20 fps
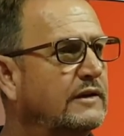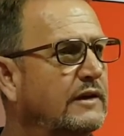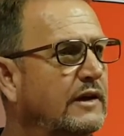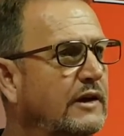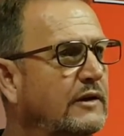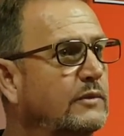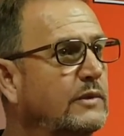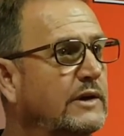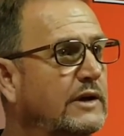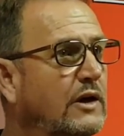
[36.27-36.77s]

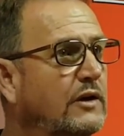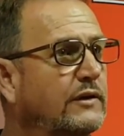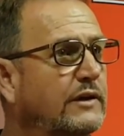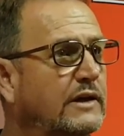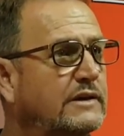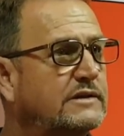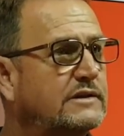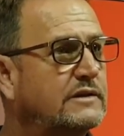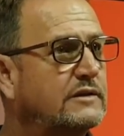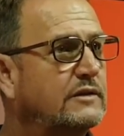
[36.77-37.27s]
And we know
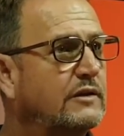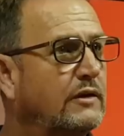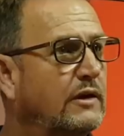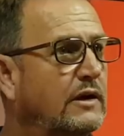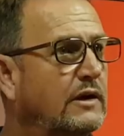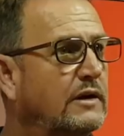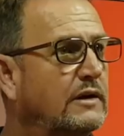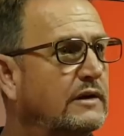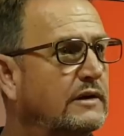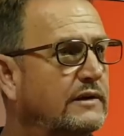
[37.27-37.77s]
that
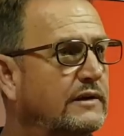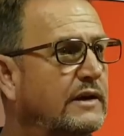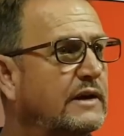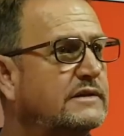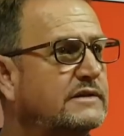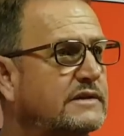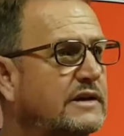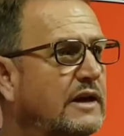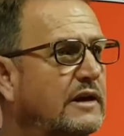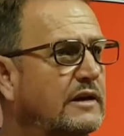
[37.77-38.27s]
that
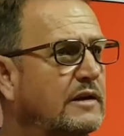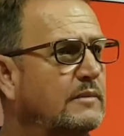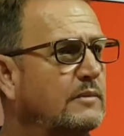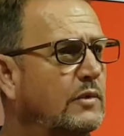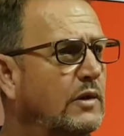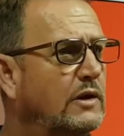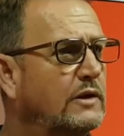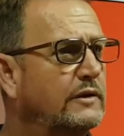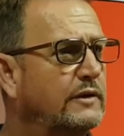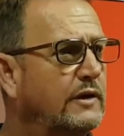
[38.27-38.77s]
stadium,
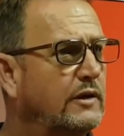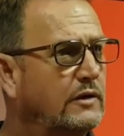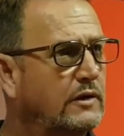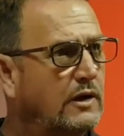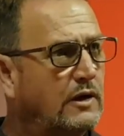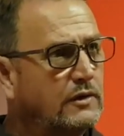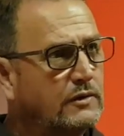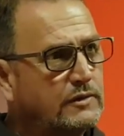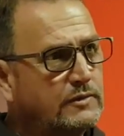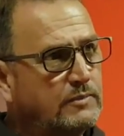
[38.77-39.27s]
well, you know,
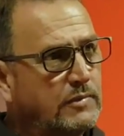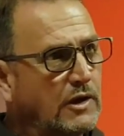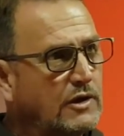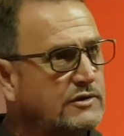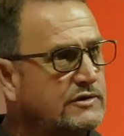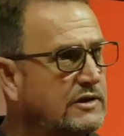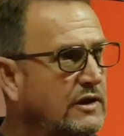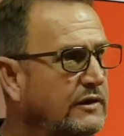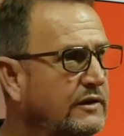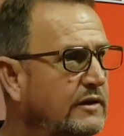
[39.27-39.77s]
how it
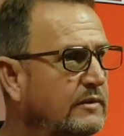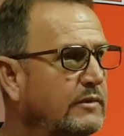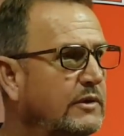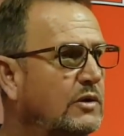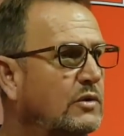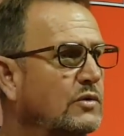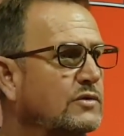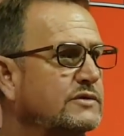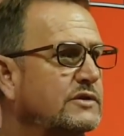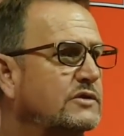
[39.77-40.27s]
blows down there
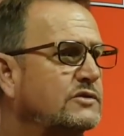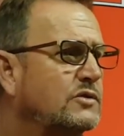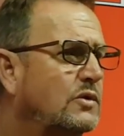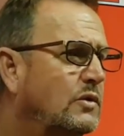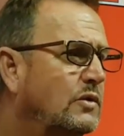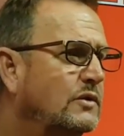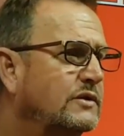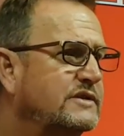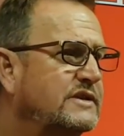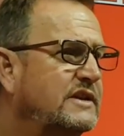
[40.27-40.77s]
because it's
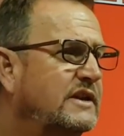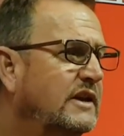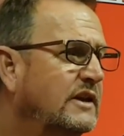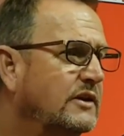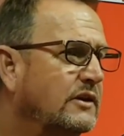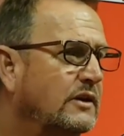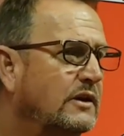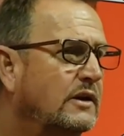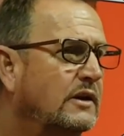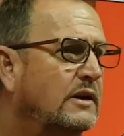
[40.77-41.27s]
all
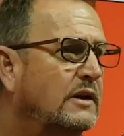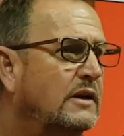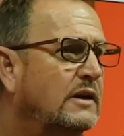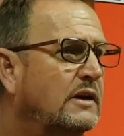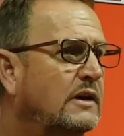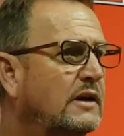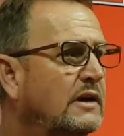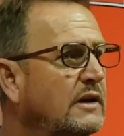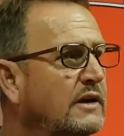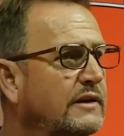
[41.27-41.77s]
steel.
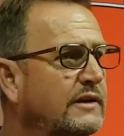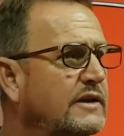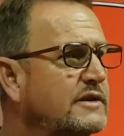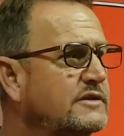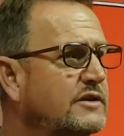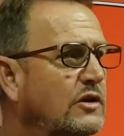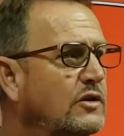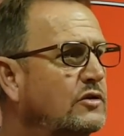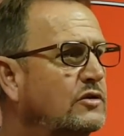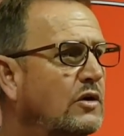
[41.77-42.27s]

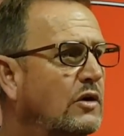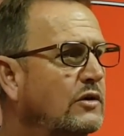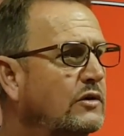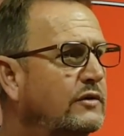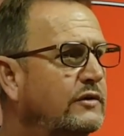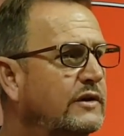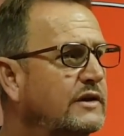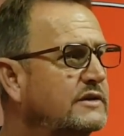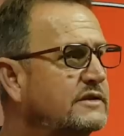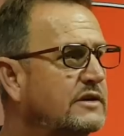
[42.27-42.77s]
There's no
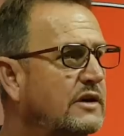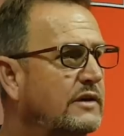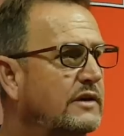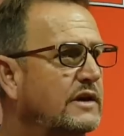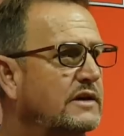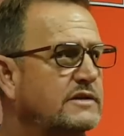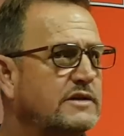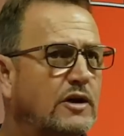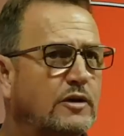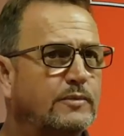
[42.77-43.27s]
concrete, so
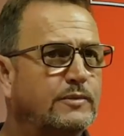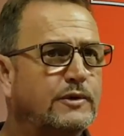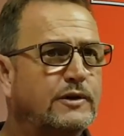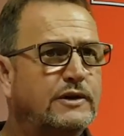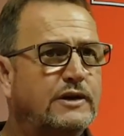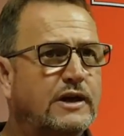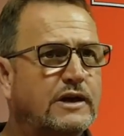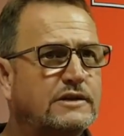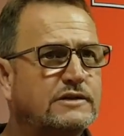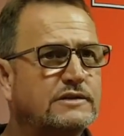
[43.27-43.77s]
there's no
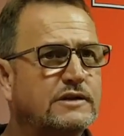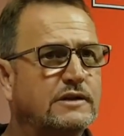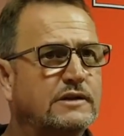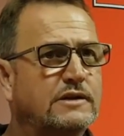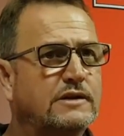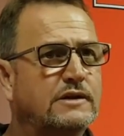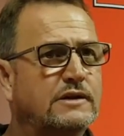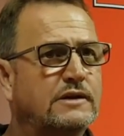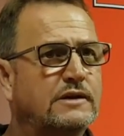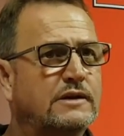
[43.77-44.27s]

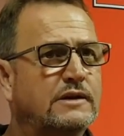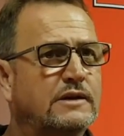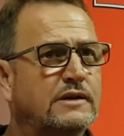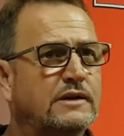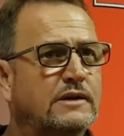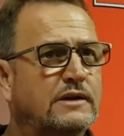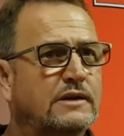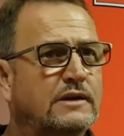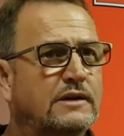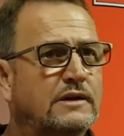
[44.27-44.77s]
protection.
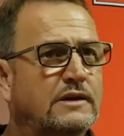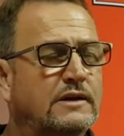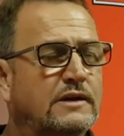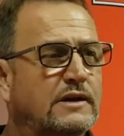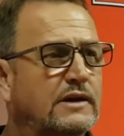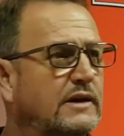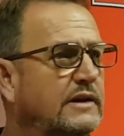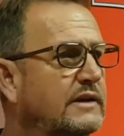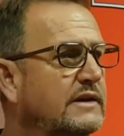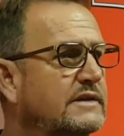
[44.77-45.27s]

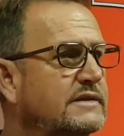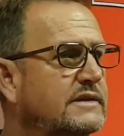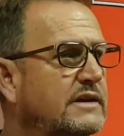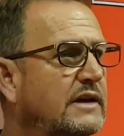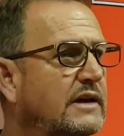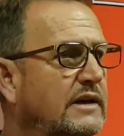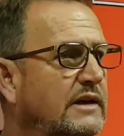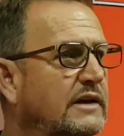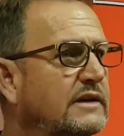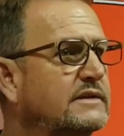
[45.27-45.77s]
It is
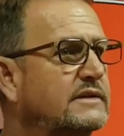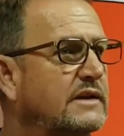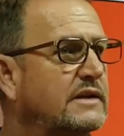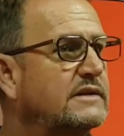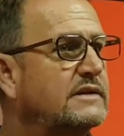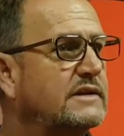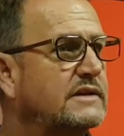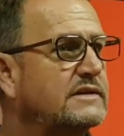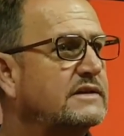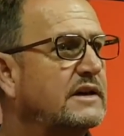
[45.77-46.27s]
a
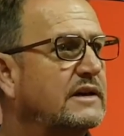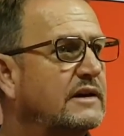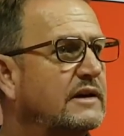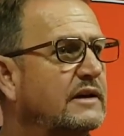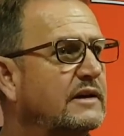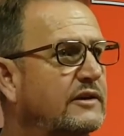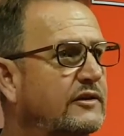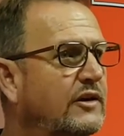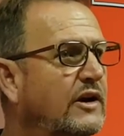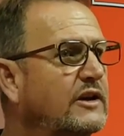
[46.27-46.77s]

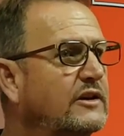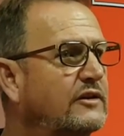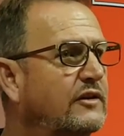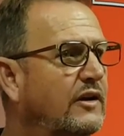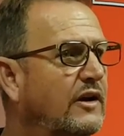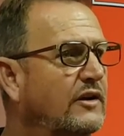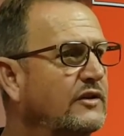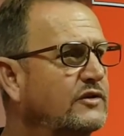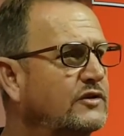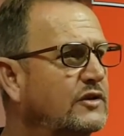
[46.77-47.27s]
great
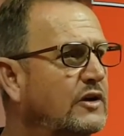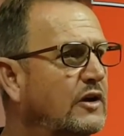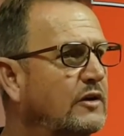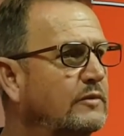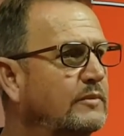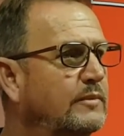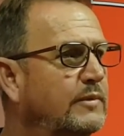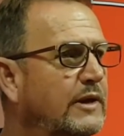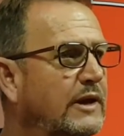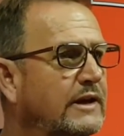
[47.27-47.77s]
ground to go
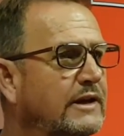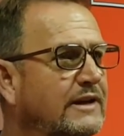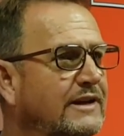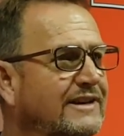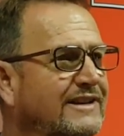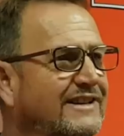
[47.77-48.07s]
and play.